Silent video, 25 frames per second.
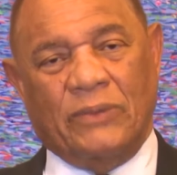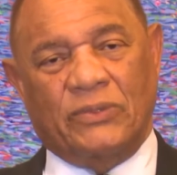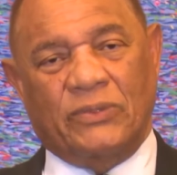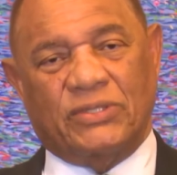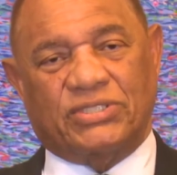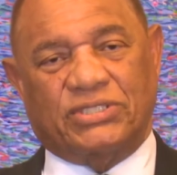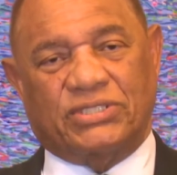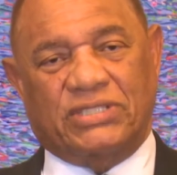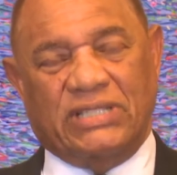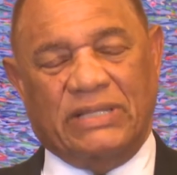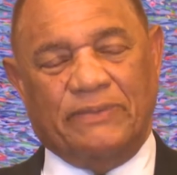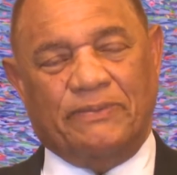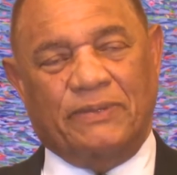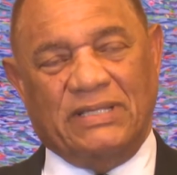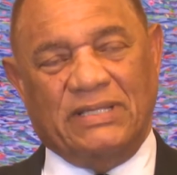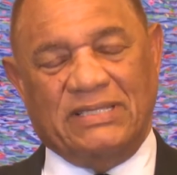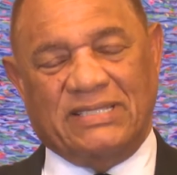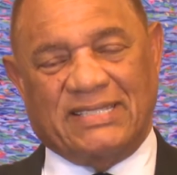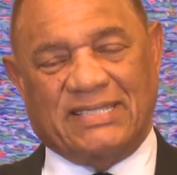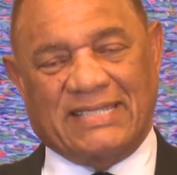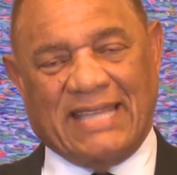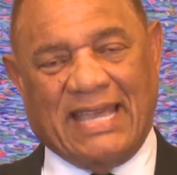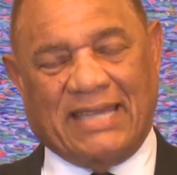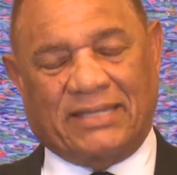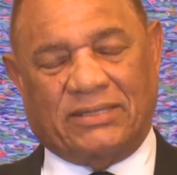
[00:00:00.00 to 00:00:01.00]
deeply
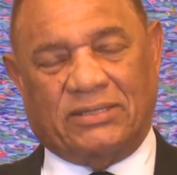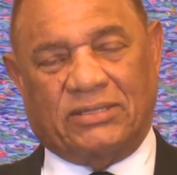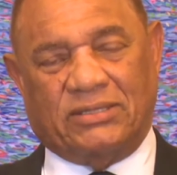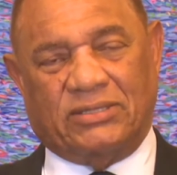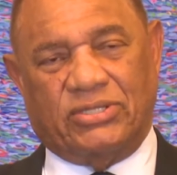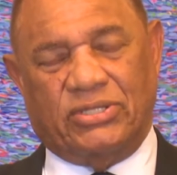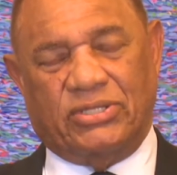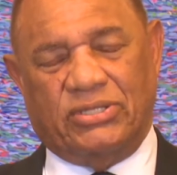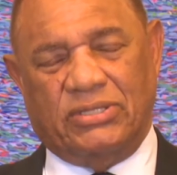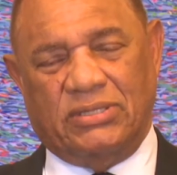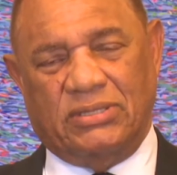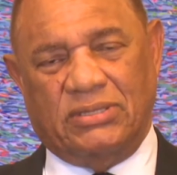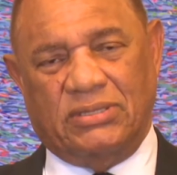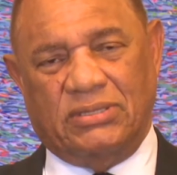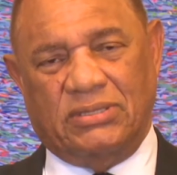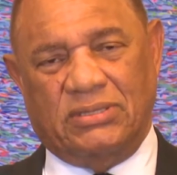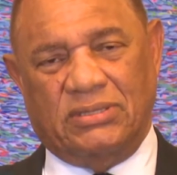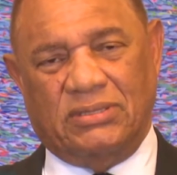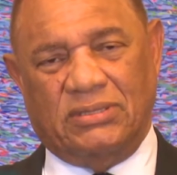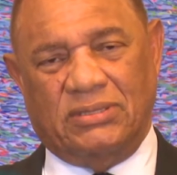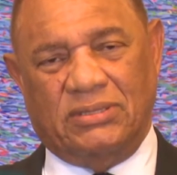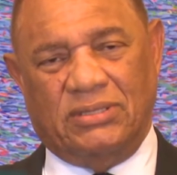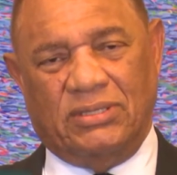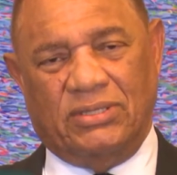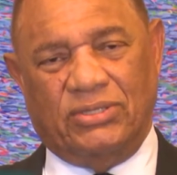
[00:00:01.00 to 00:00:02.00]
saddened
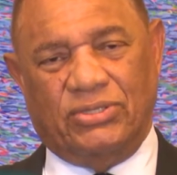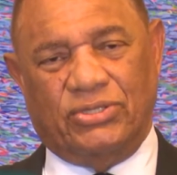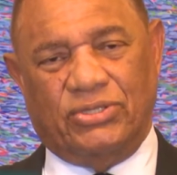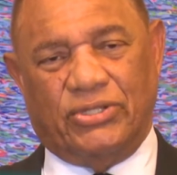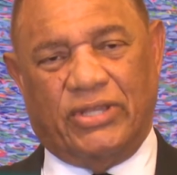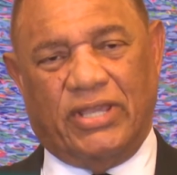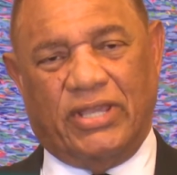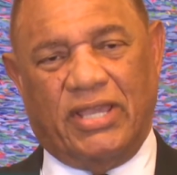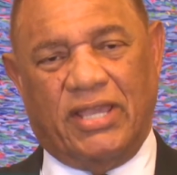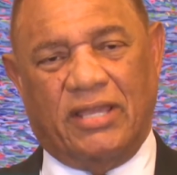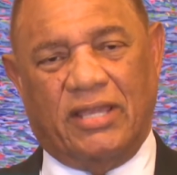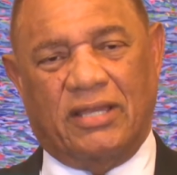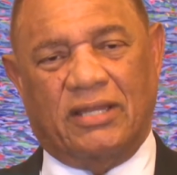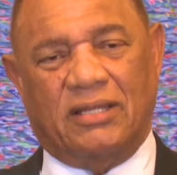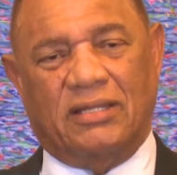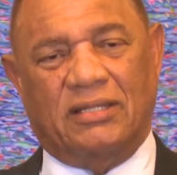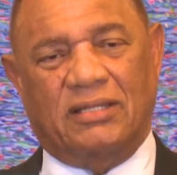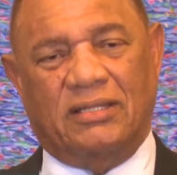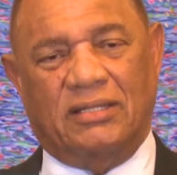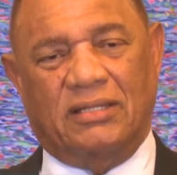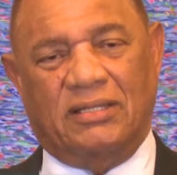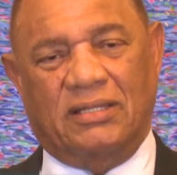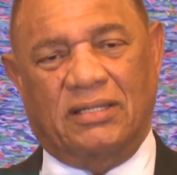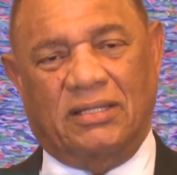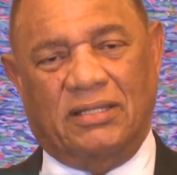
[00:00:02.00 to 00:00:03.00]
to hear
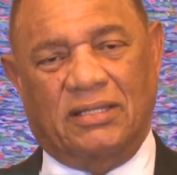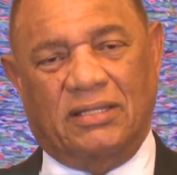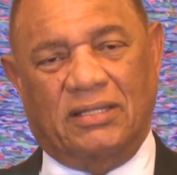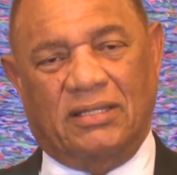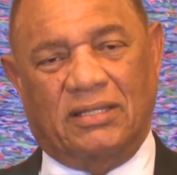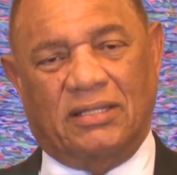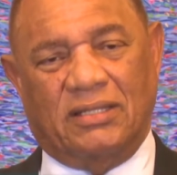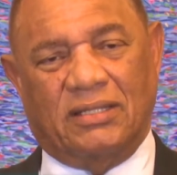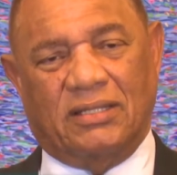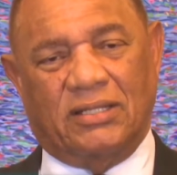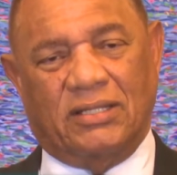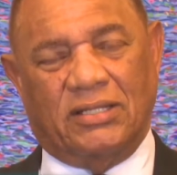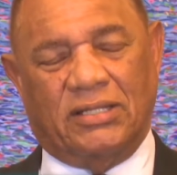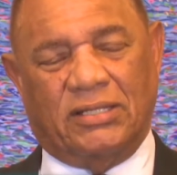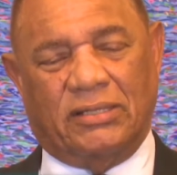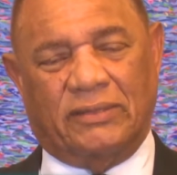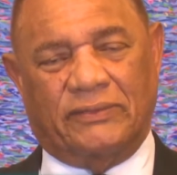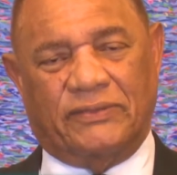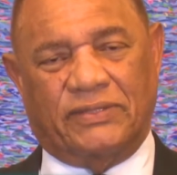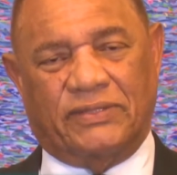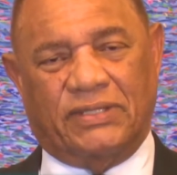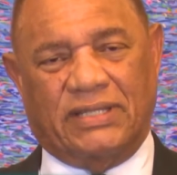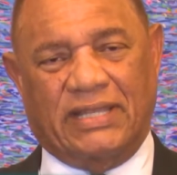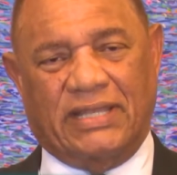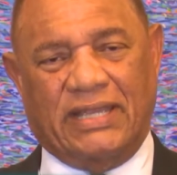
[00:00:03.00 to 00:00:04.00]
and learn of
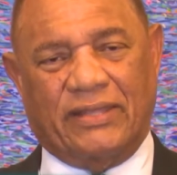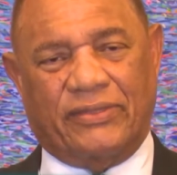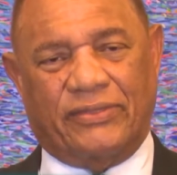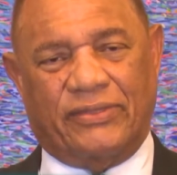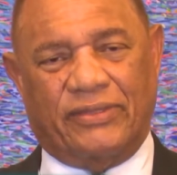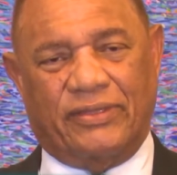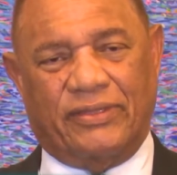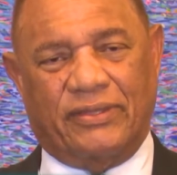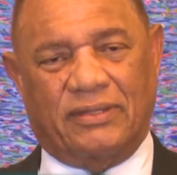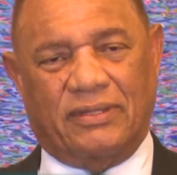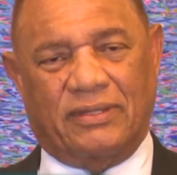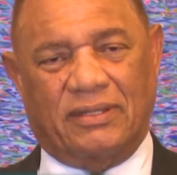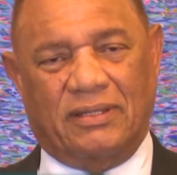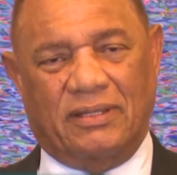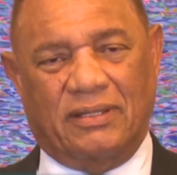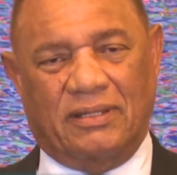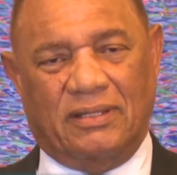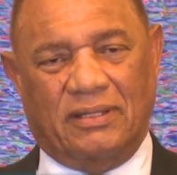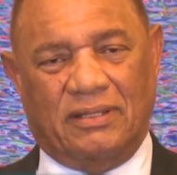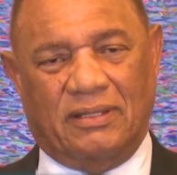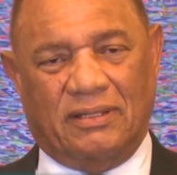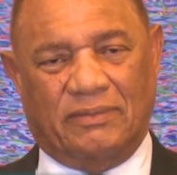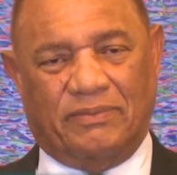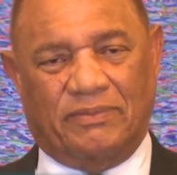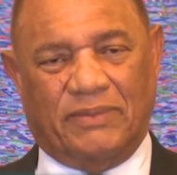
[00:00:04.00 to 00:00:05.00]
the death
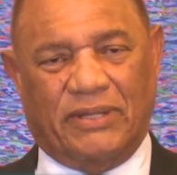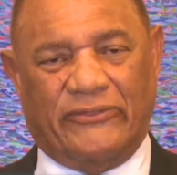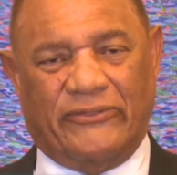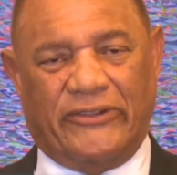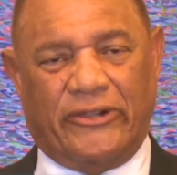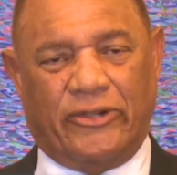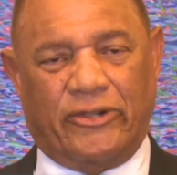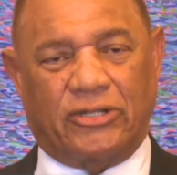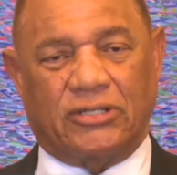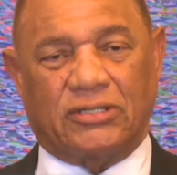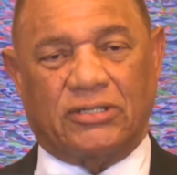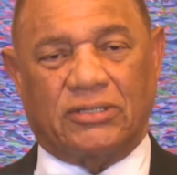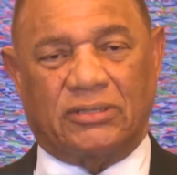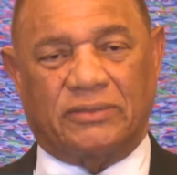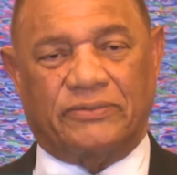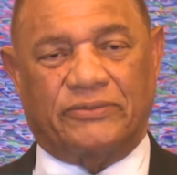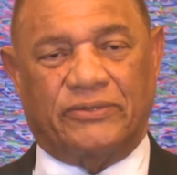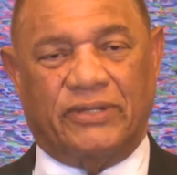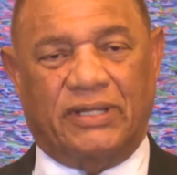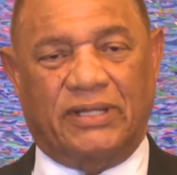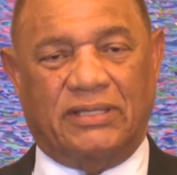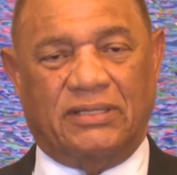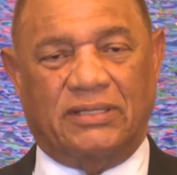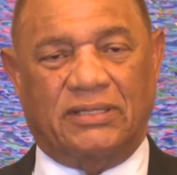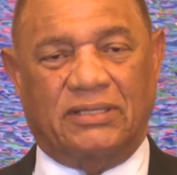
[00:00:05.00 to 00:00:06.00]
of my very good
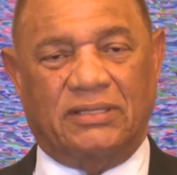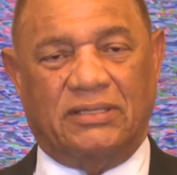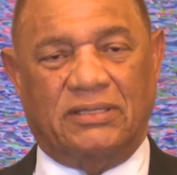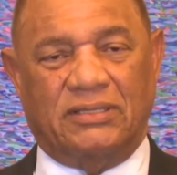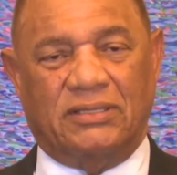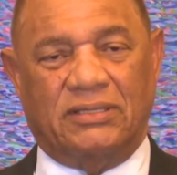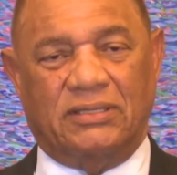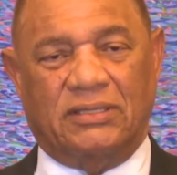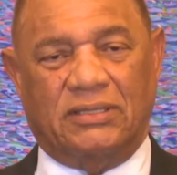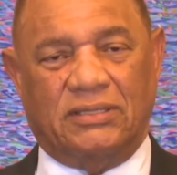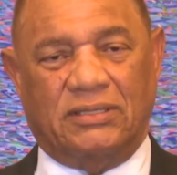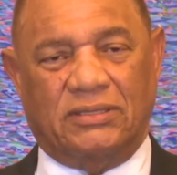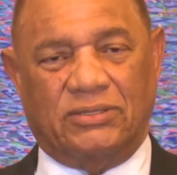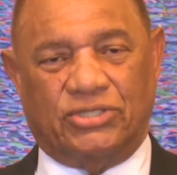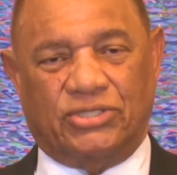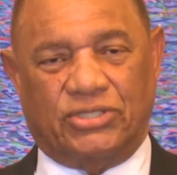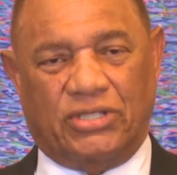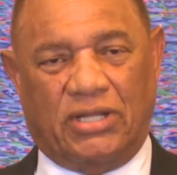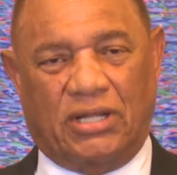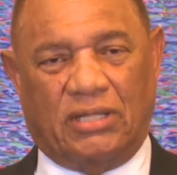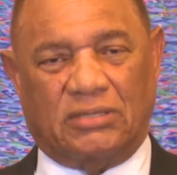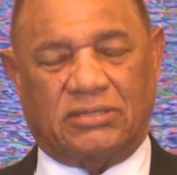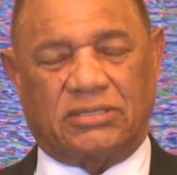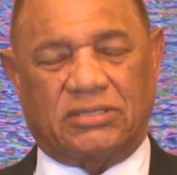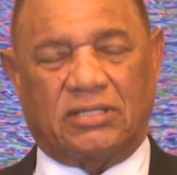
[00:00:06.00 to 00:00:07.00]
friend,
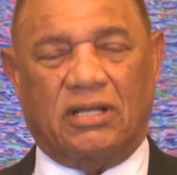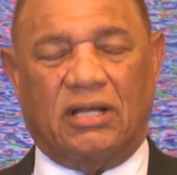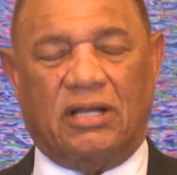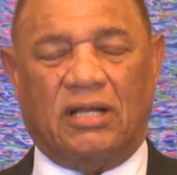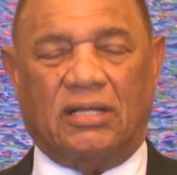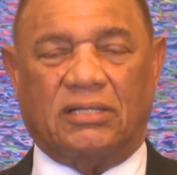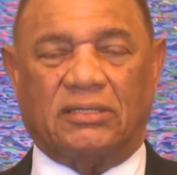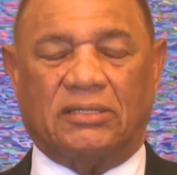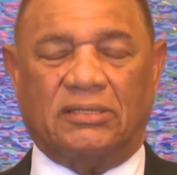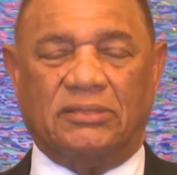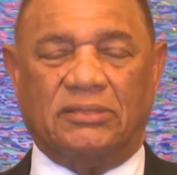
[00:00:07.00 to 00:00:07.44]
Charles Carter.